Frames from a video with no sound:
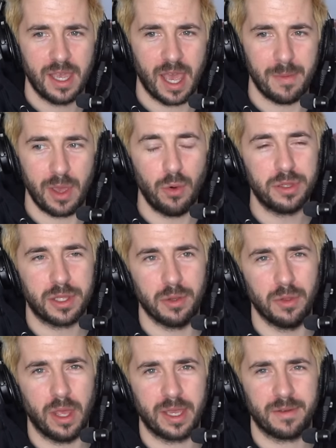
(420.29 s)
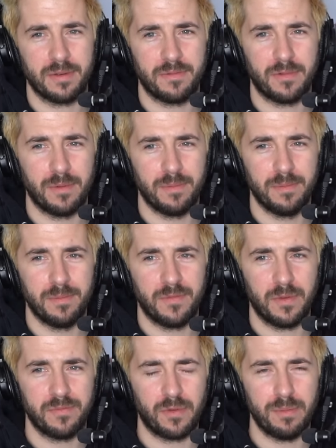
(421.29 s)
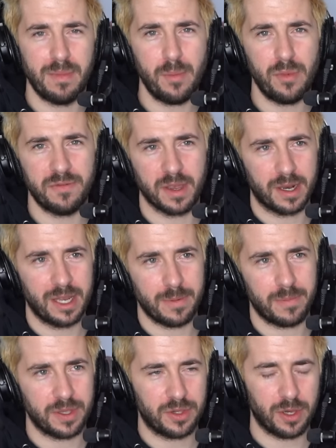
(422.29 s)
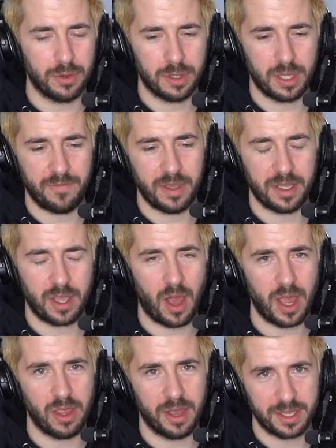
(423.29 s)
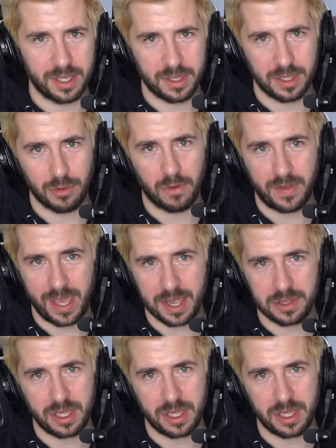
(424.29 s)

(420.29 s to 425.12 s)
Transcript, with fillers: Um, and also, like from, from from memory of the clip, it showed as if he had highlighted the sort of exe